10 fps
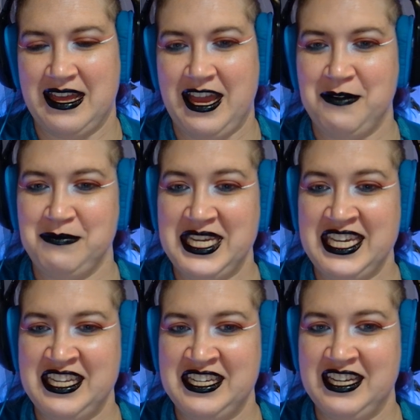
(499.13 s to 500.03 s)
I
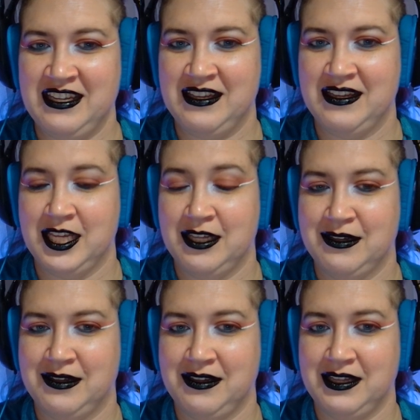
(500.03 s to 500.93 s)
mean,
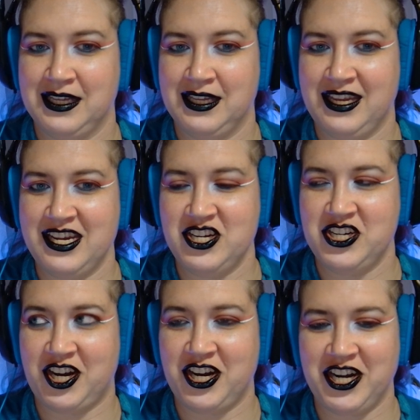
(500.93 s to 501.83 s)

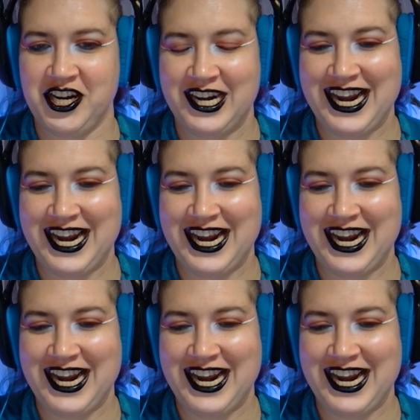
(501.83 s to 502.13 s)
sure.